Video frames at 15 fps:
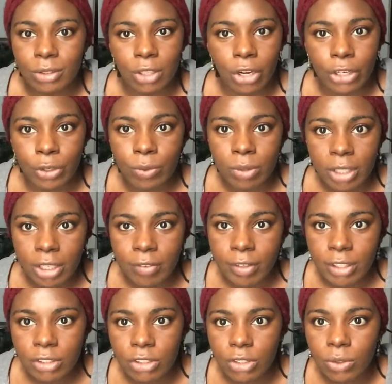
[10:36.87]
are you
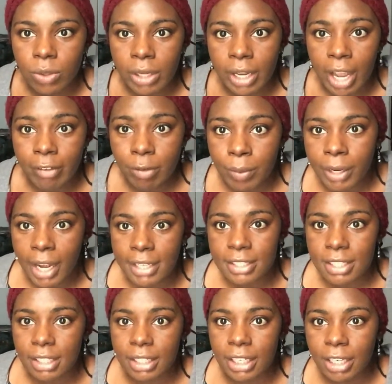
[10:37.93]
leaving too? Like, everyone has
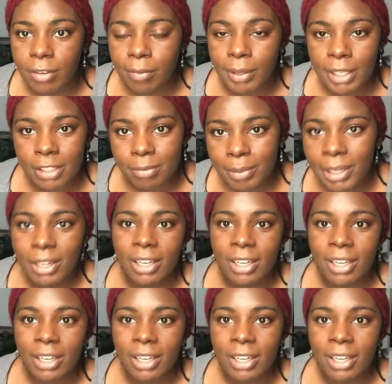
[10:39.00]
to leave because of me?